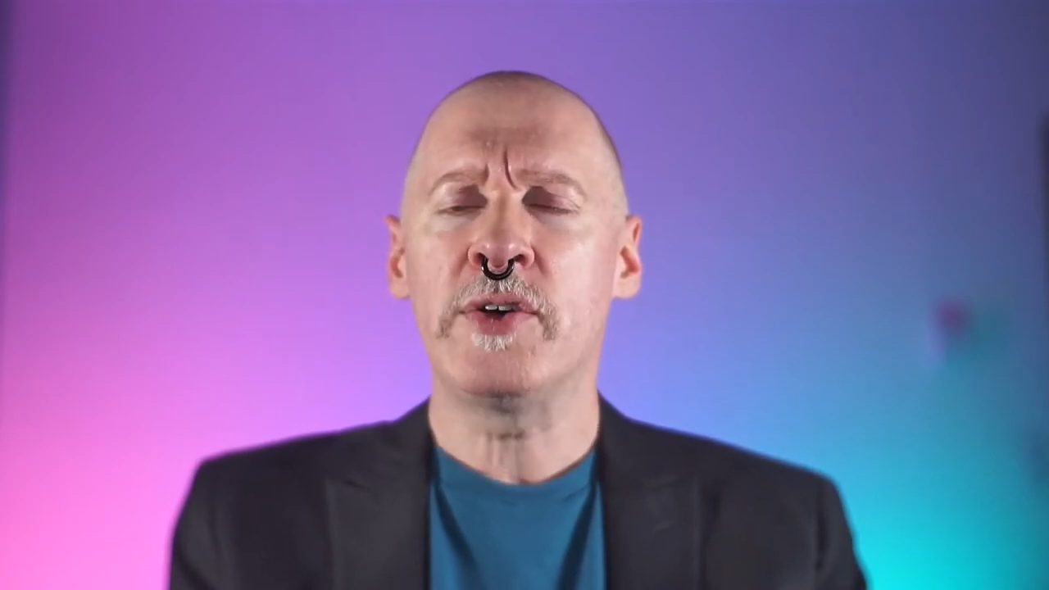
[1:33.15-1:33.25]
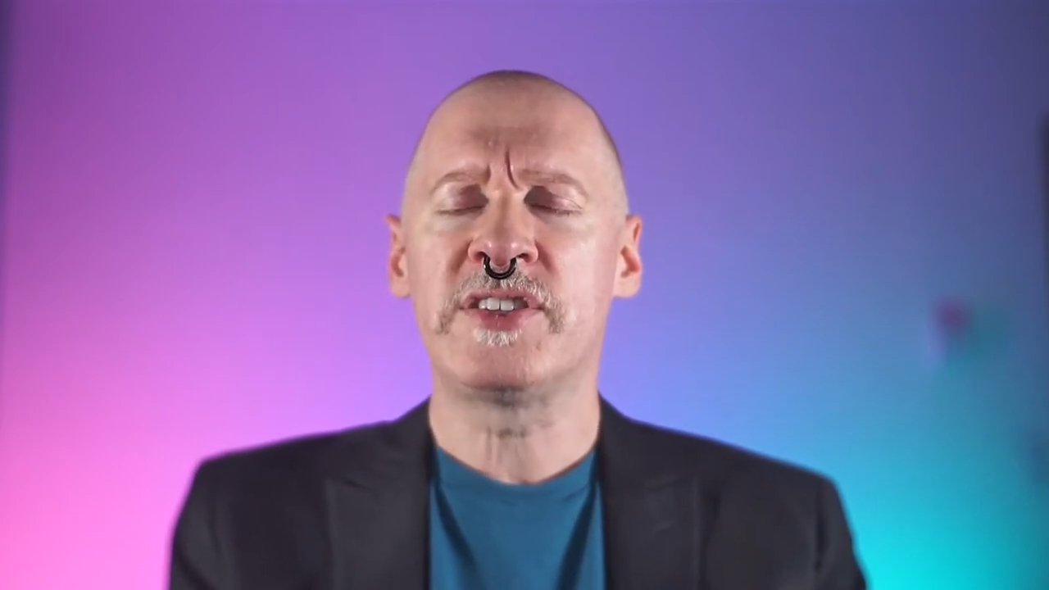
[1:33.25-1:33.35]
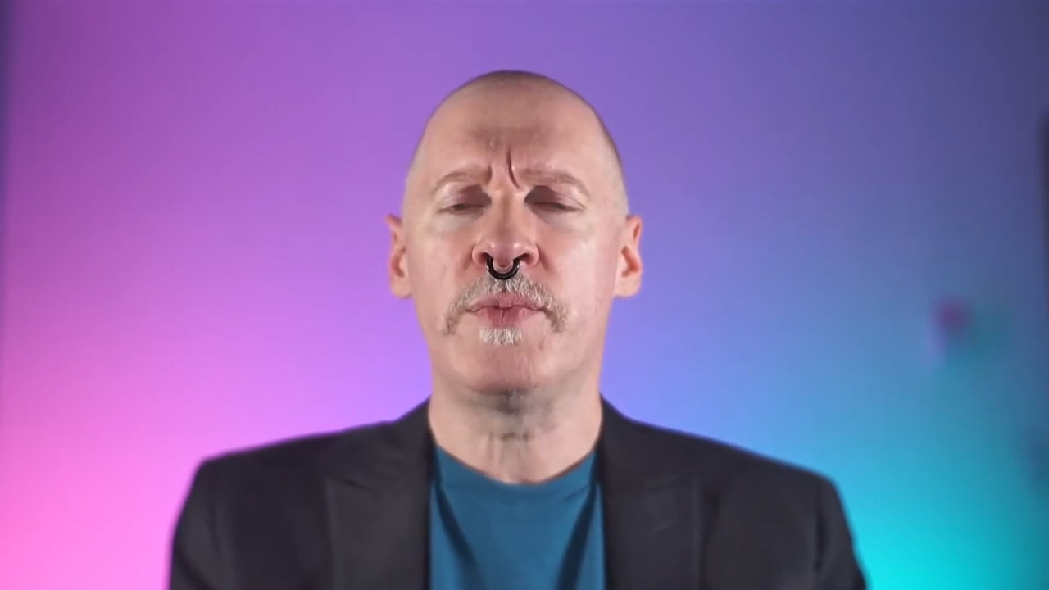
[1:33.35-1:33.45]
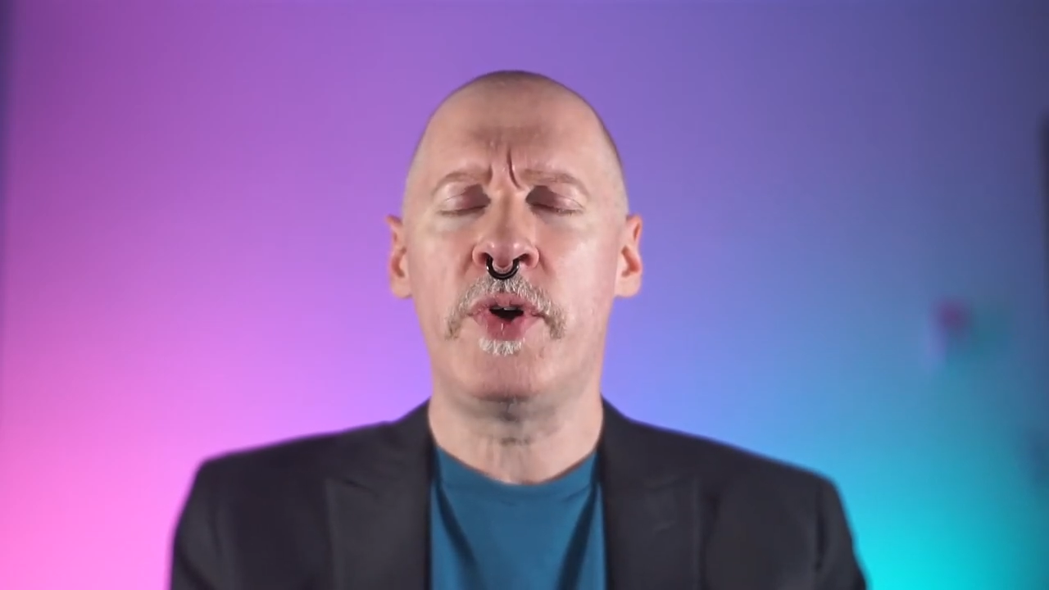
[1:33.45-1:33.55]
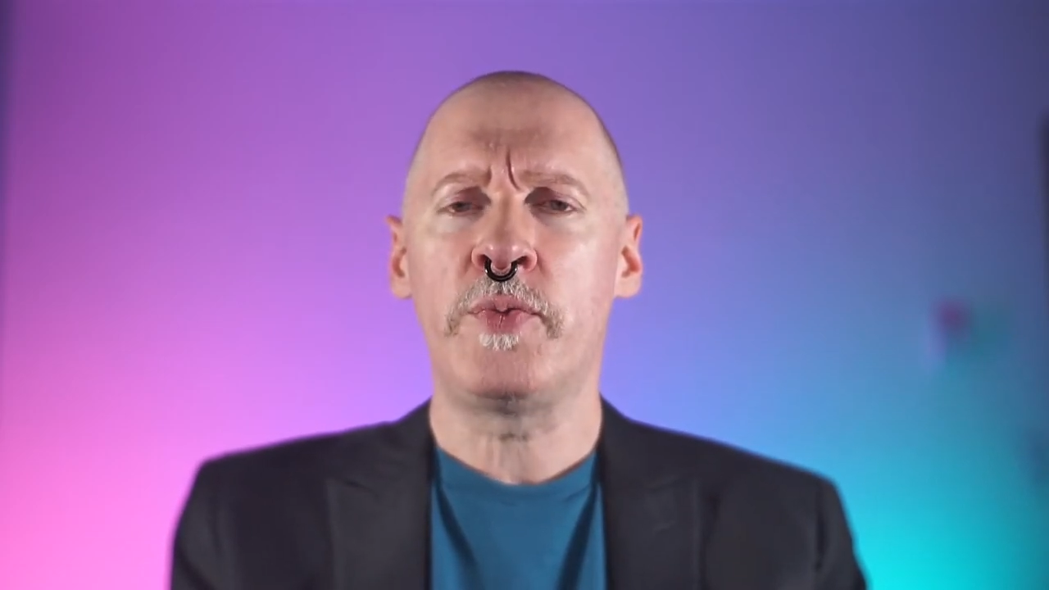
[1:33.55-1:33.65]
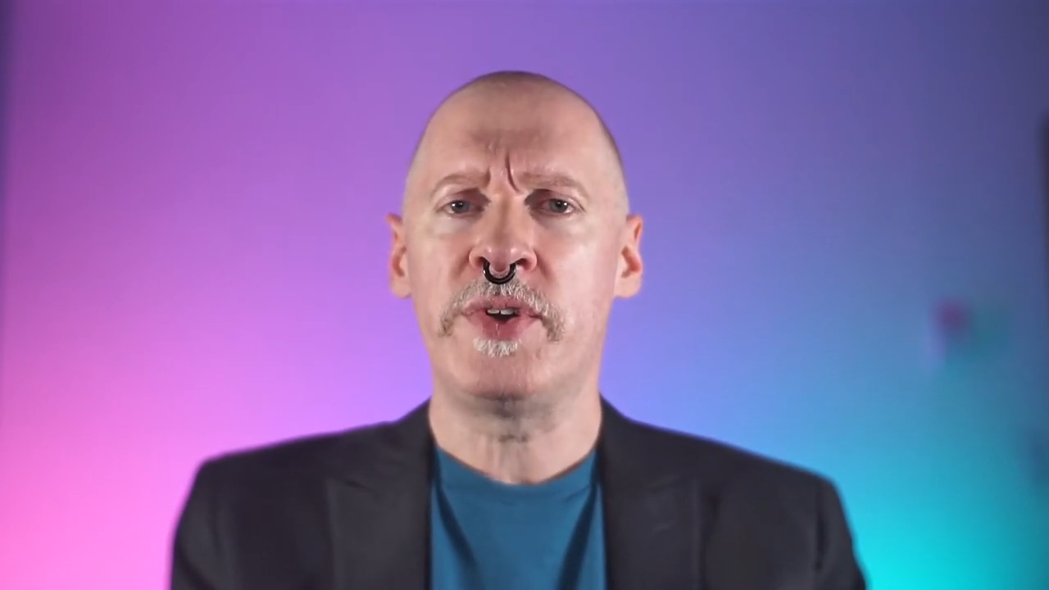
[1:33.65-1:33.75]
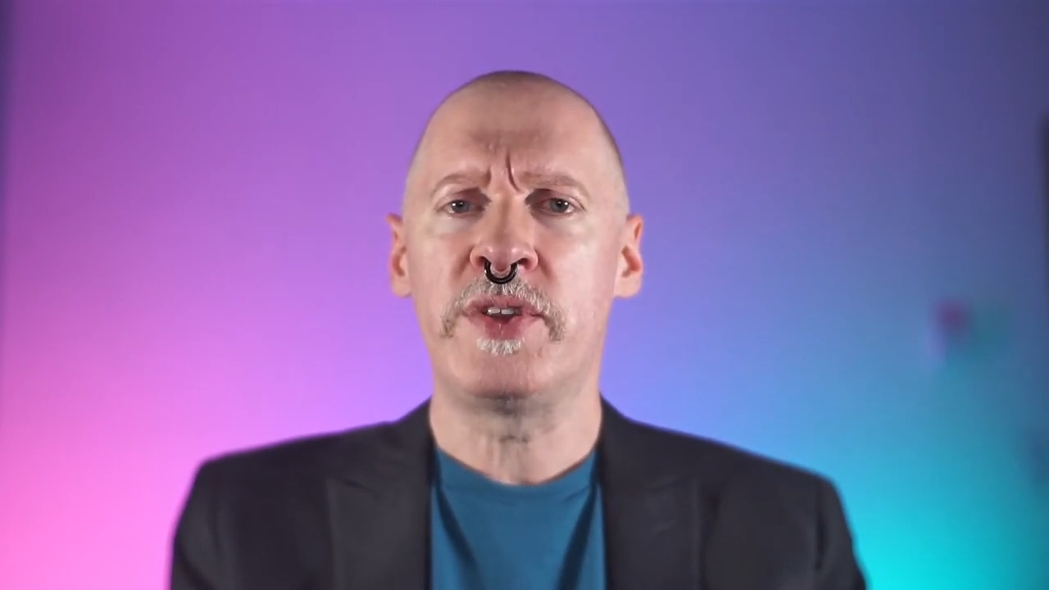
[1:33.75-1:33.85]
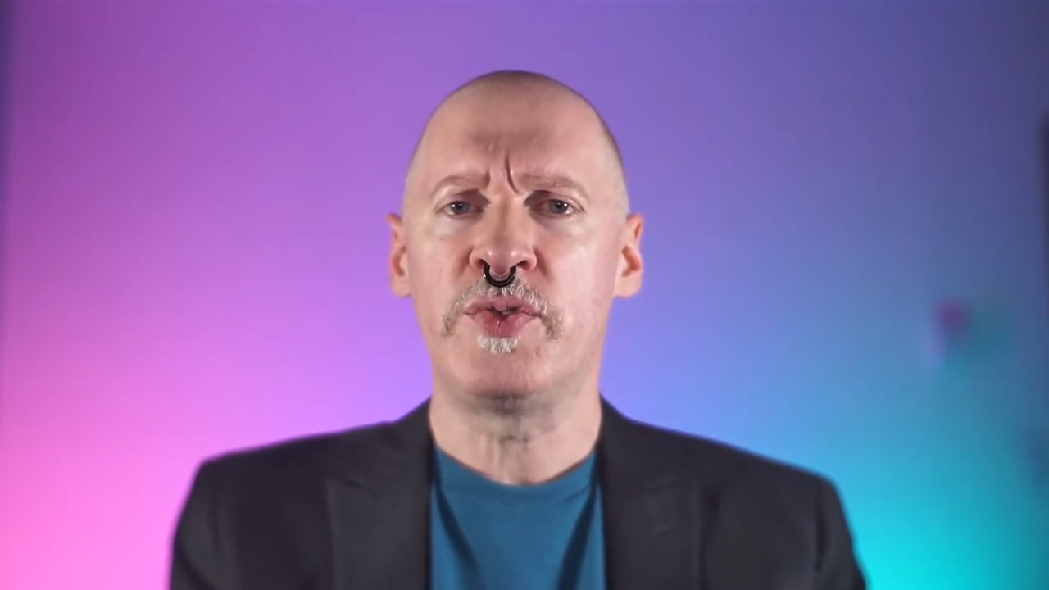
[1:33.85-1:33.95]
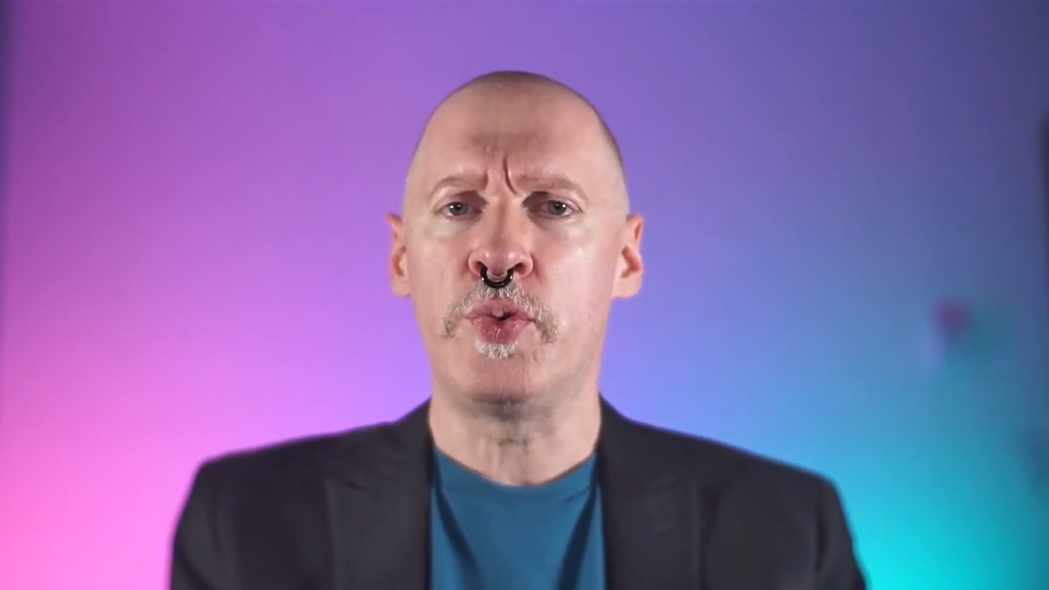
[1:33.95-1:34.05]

someone would,